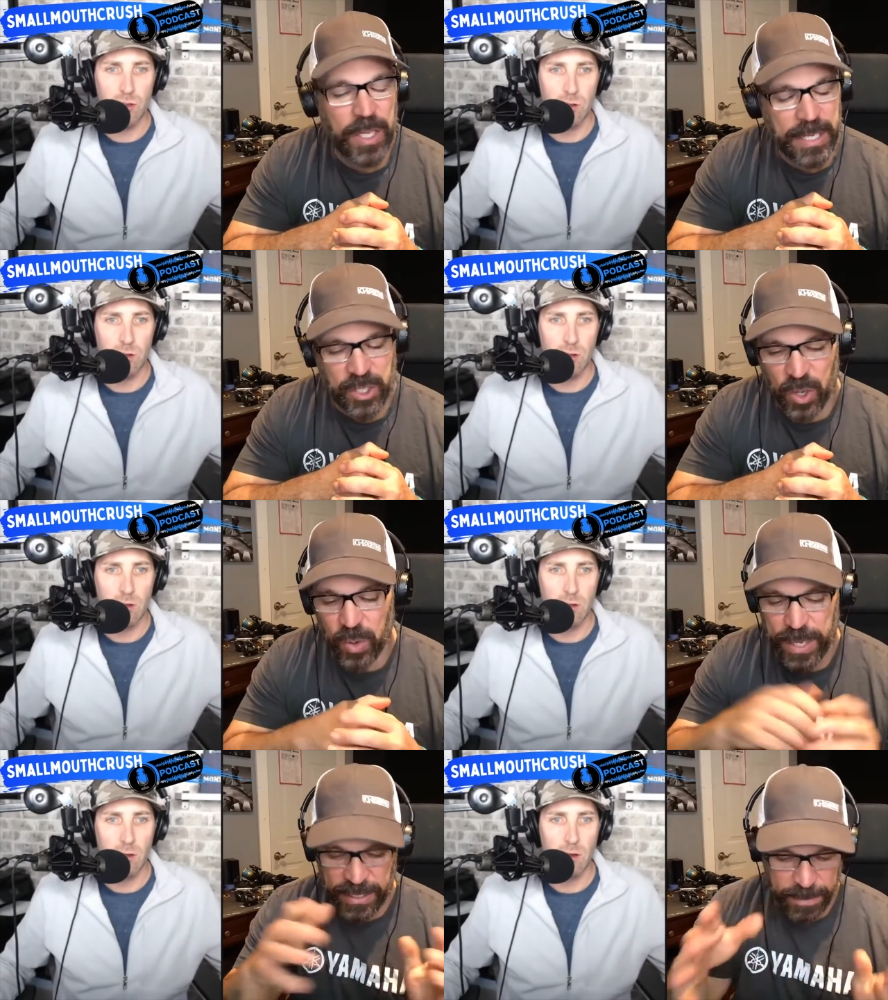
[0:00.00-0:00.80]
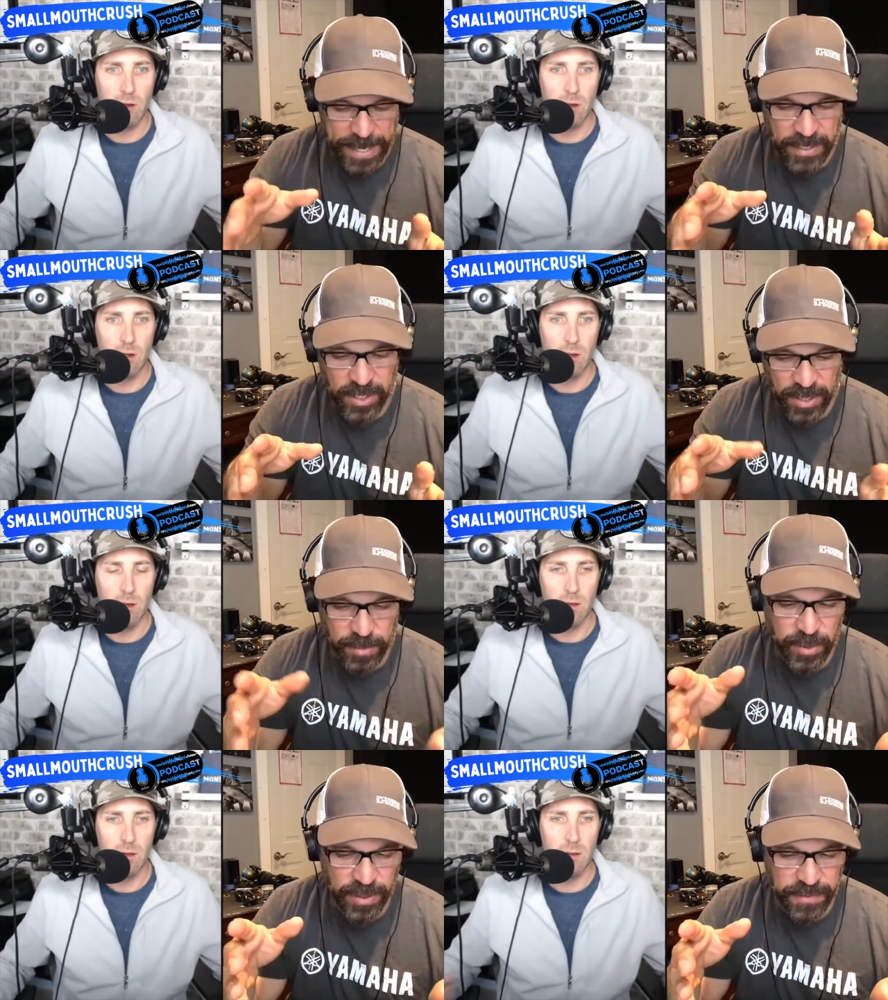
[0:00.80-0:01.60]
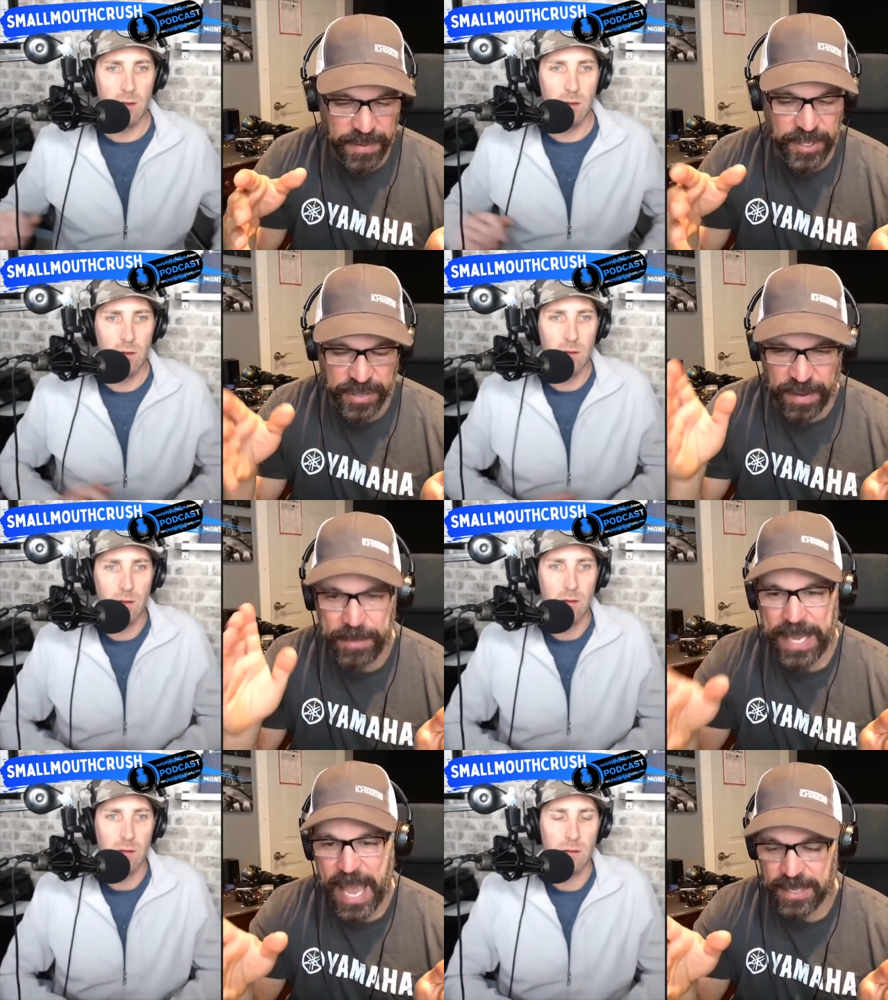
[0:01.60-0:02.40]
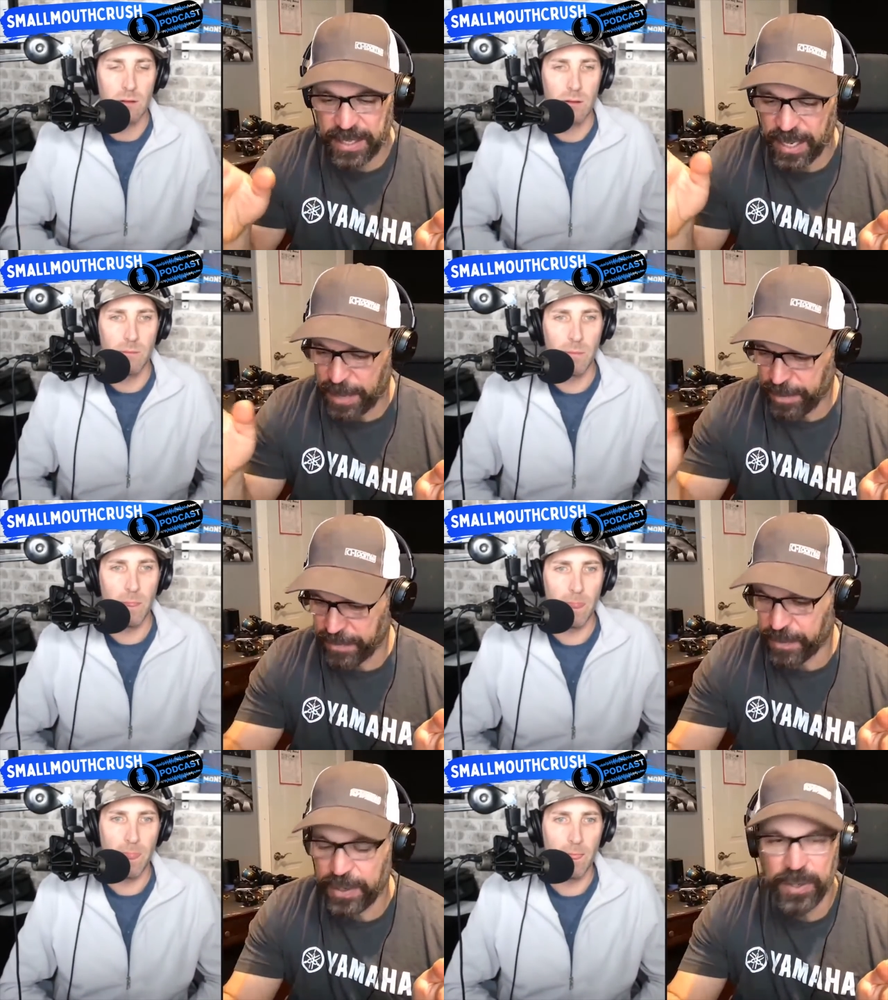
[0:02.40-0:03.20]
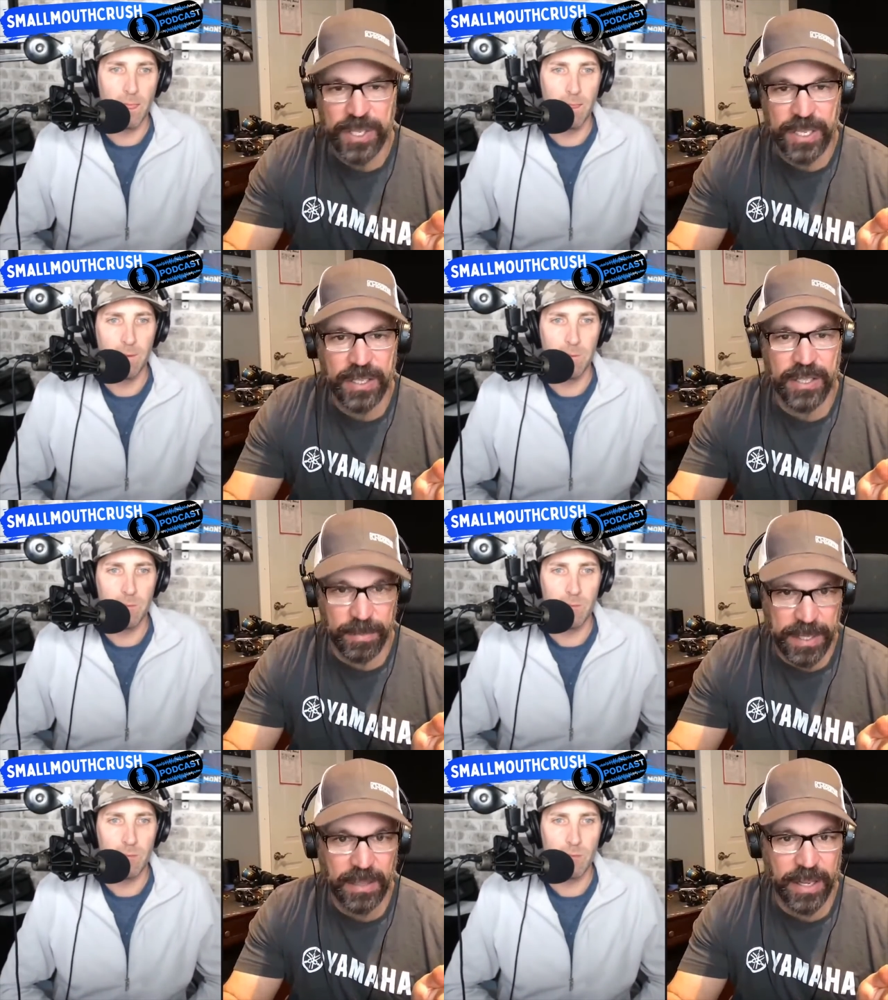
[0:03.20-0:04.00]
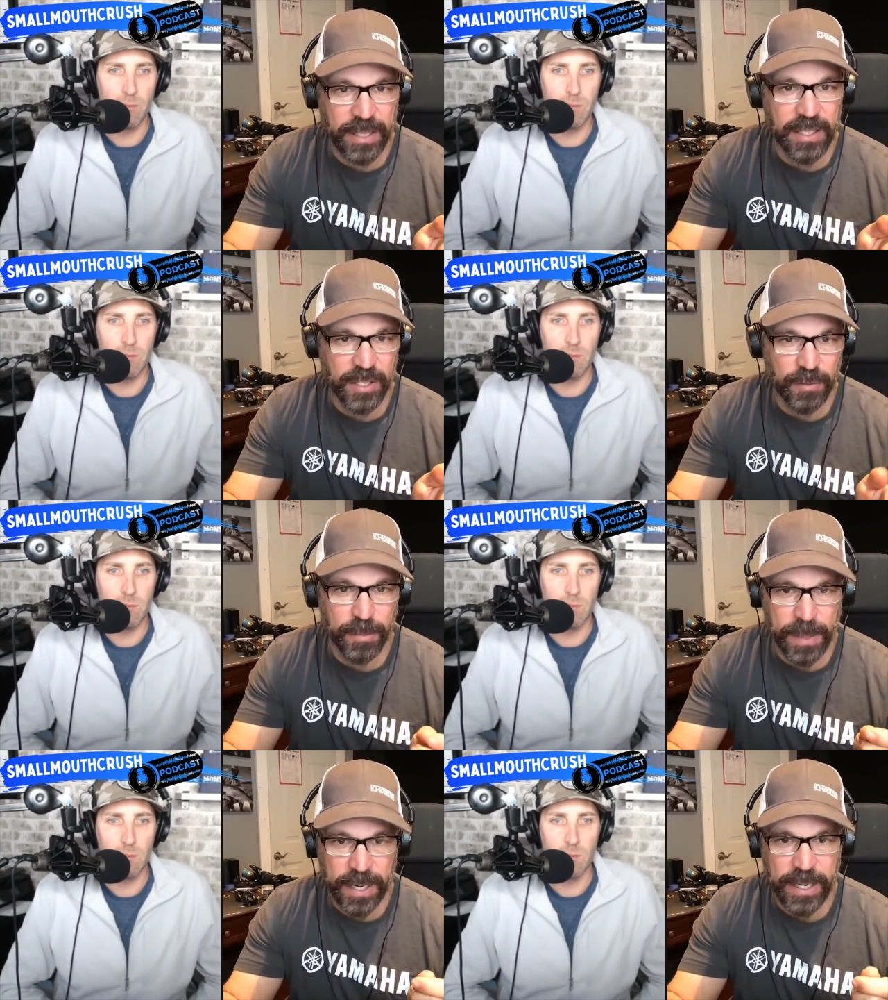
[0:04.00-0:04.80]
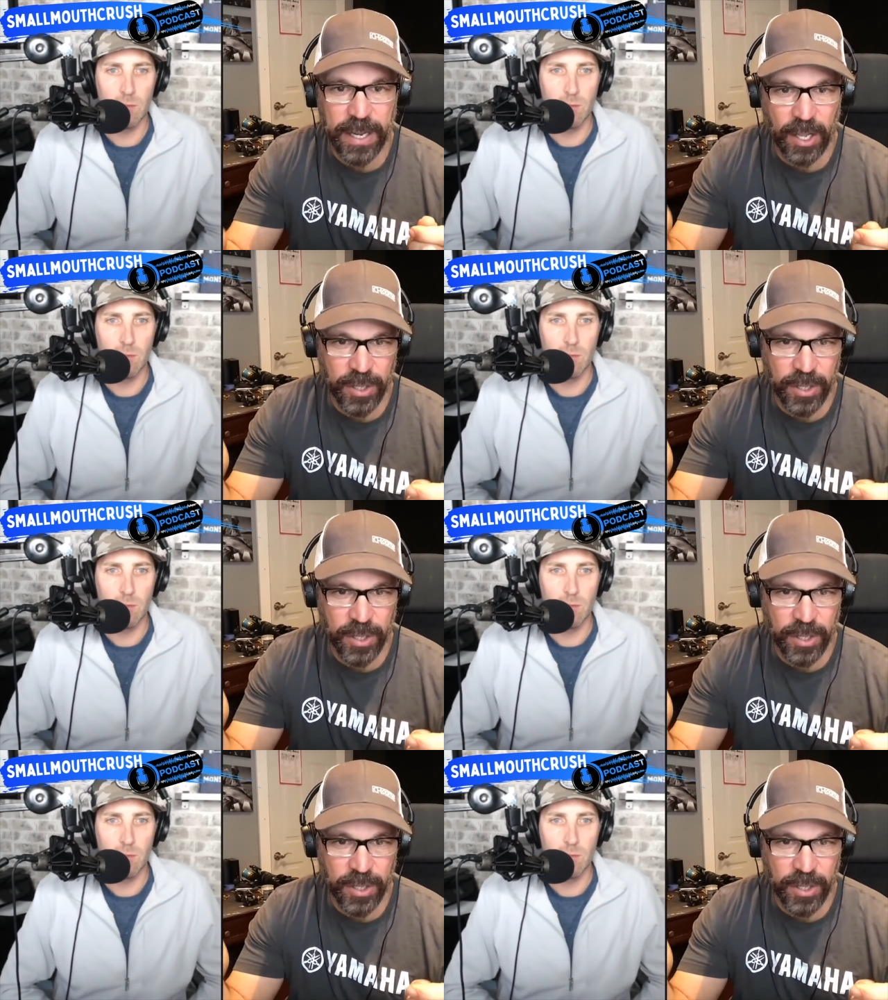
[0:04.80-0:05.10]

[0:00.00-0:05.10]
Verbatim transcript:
Speaker 1: So it depends on the mood of the fish. If I'm casting, I prefer using something like the Silver Buddy.